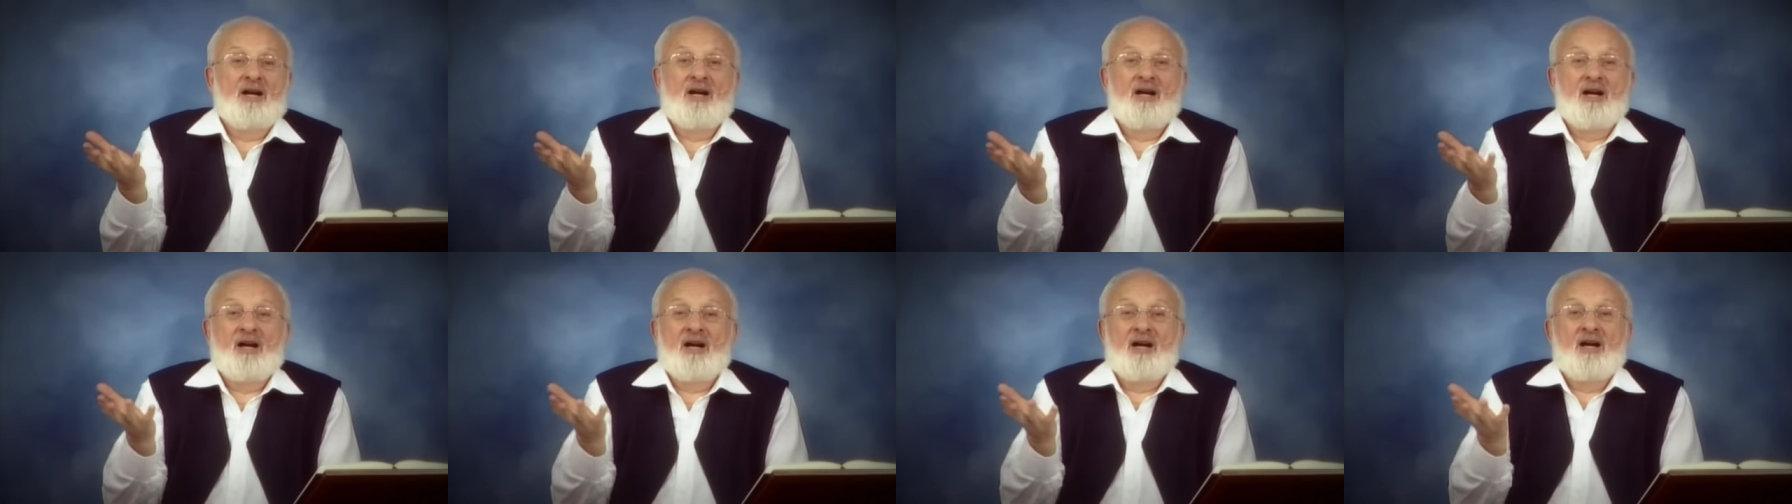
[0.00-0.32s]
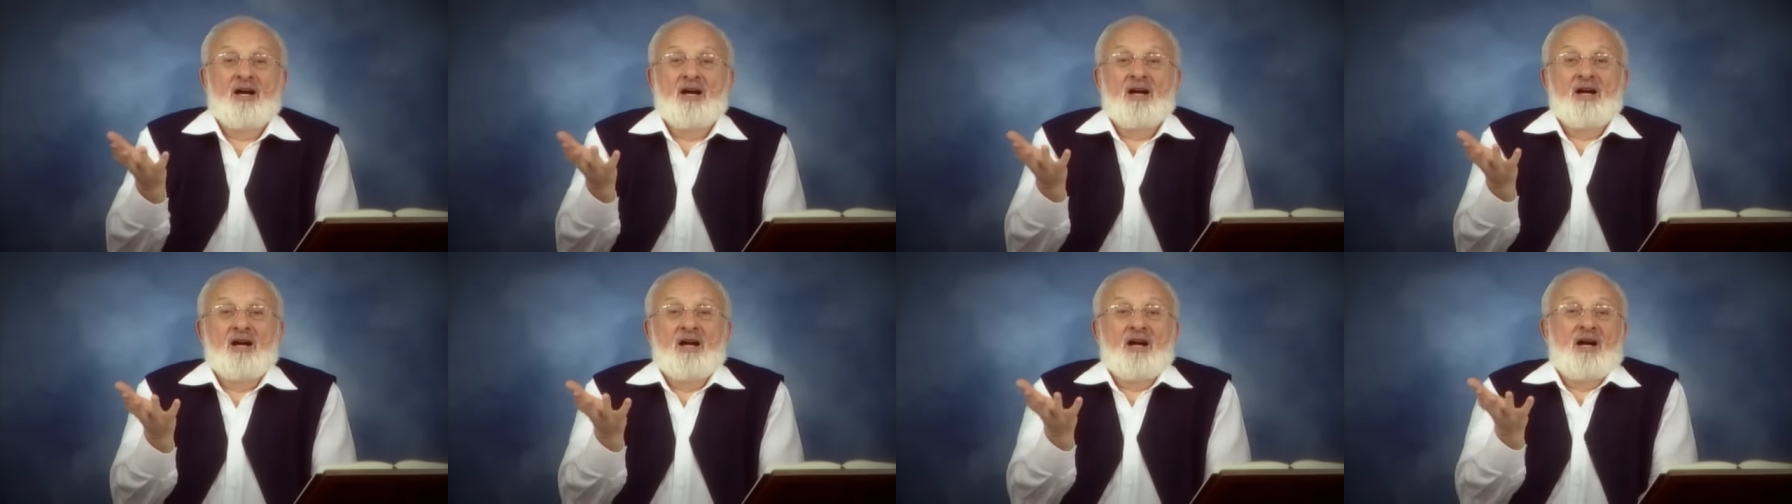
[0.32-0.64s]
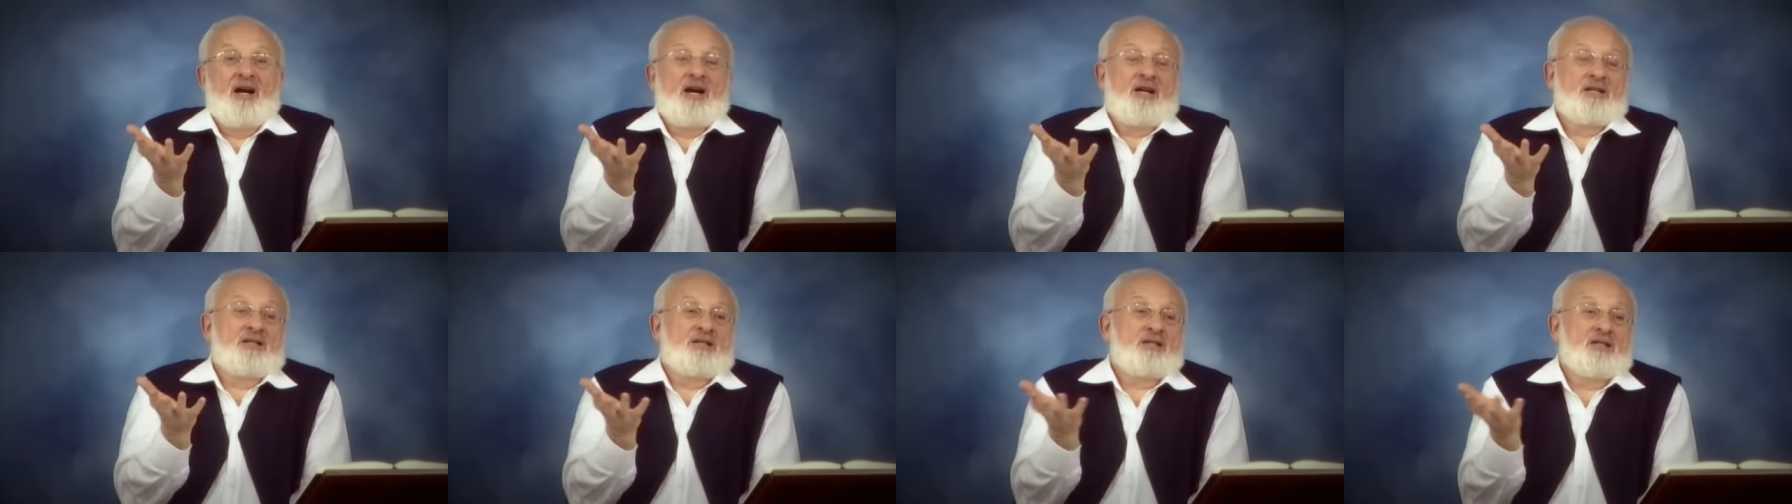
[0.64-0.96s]
how
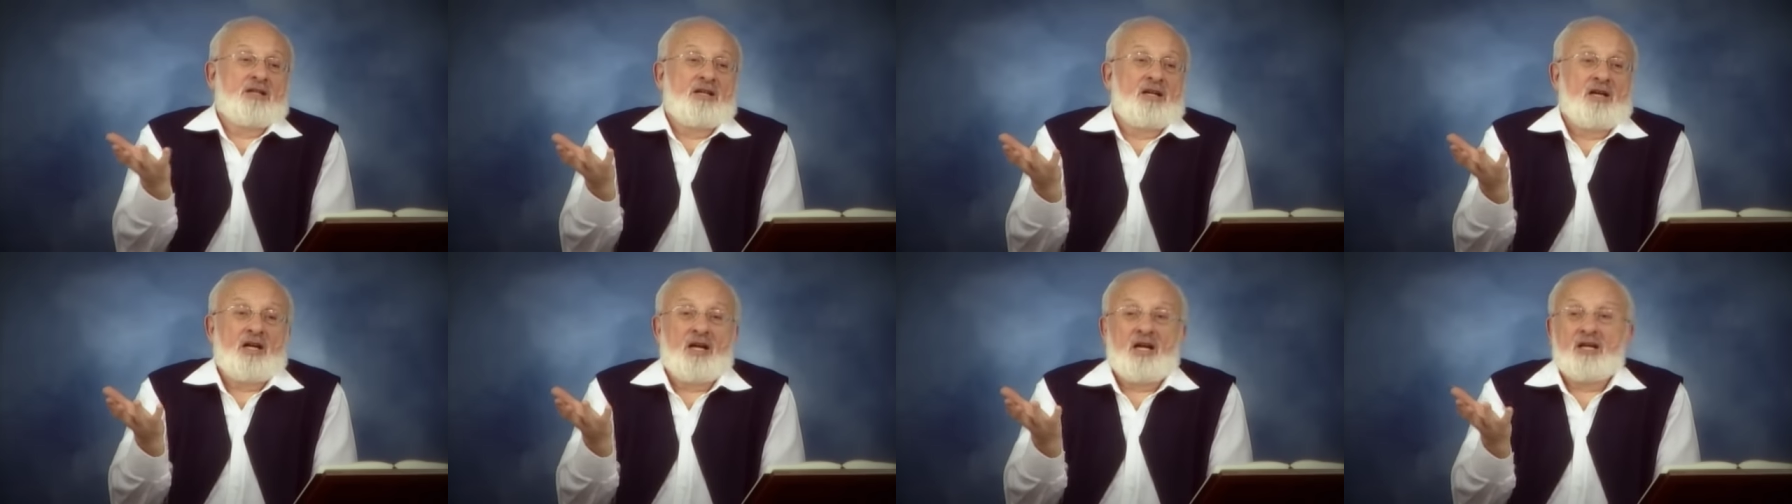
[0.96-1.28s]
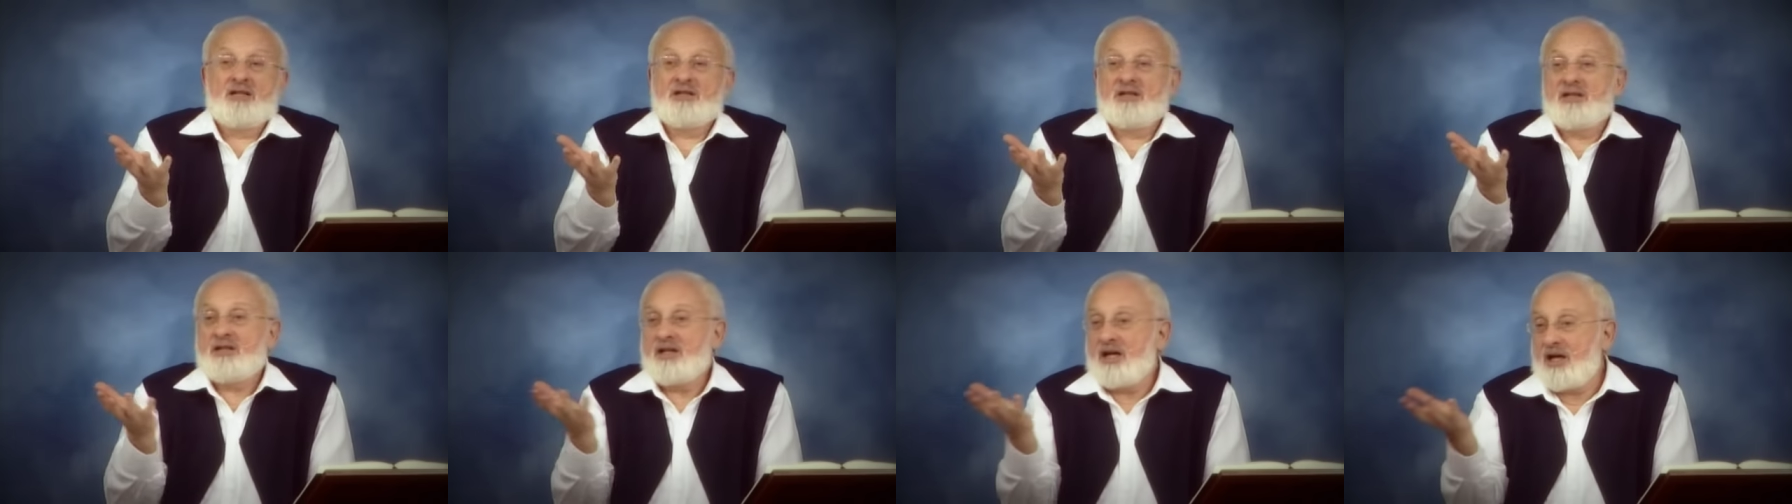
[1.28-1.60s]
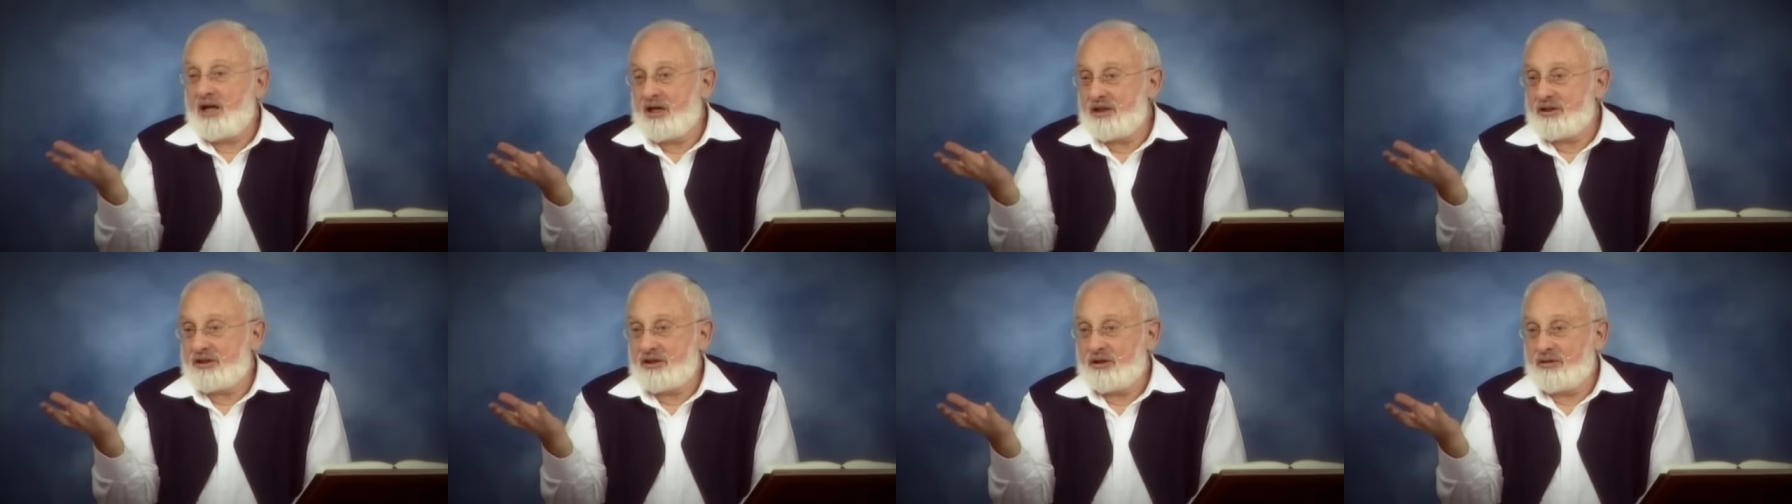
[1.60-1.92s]
can I have any
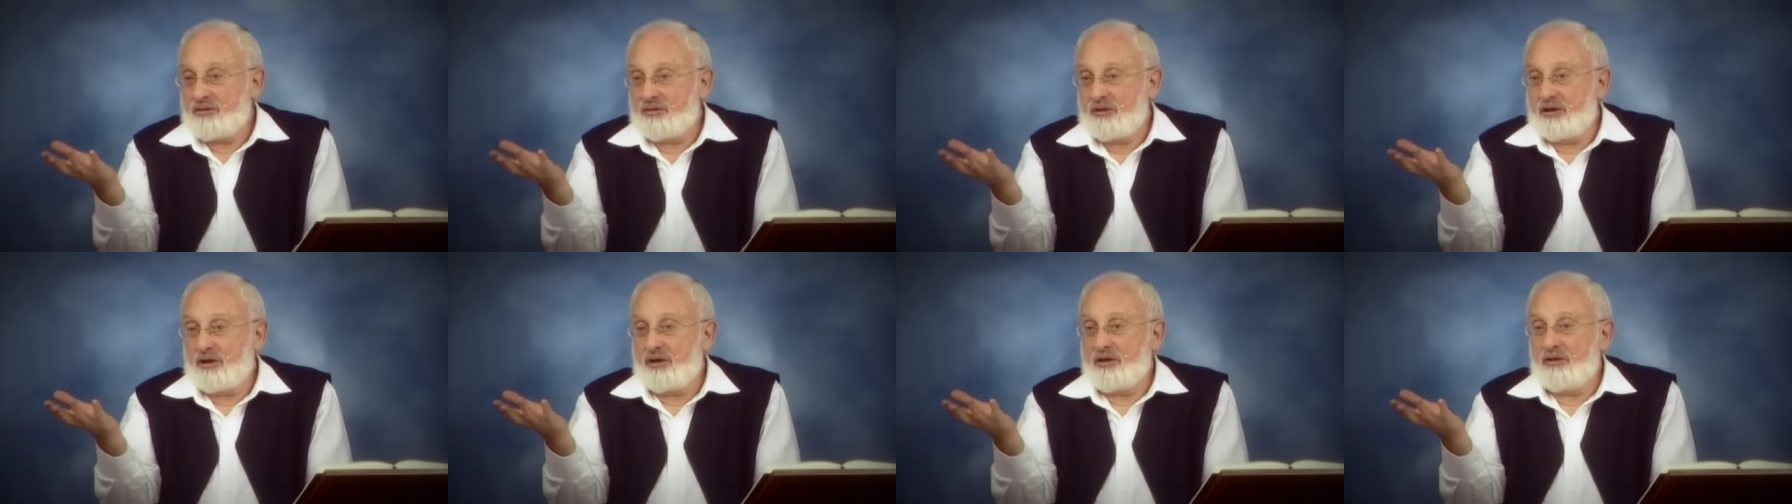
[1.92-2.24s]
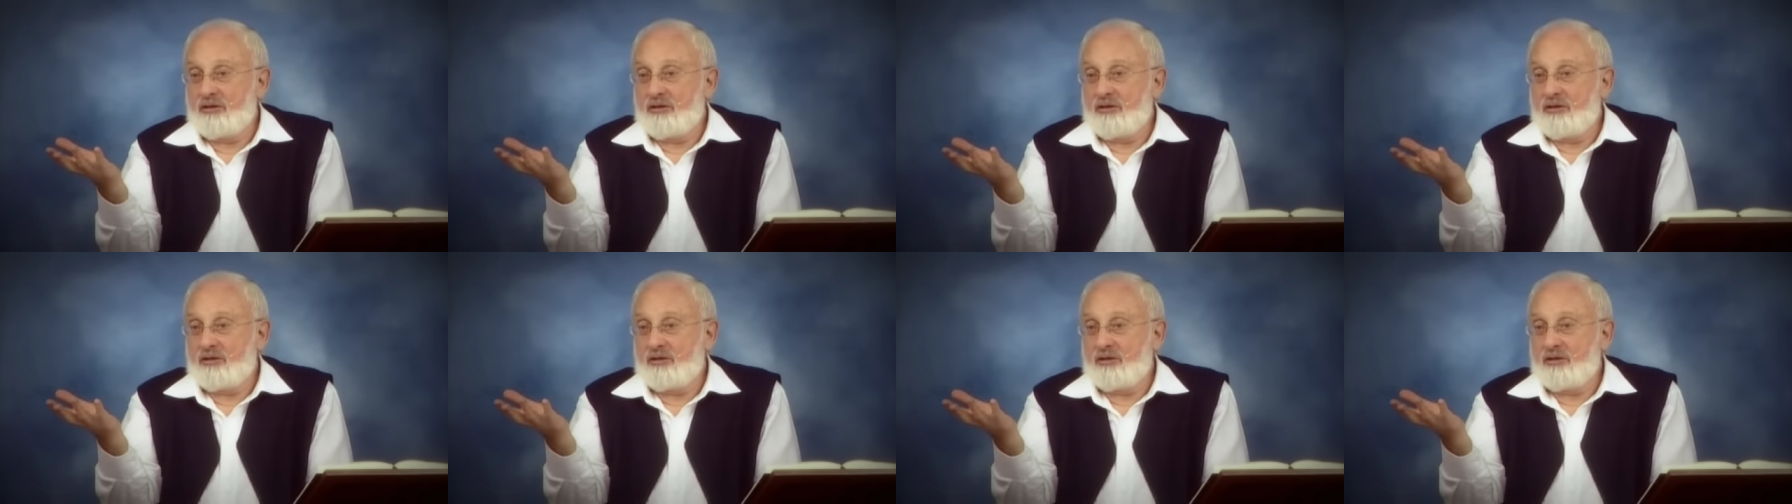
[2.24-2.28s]
kind of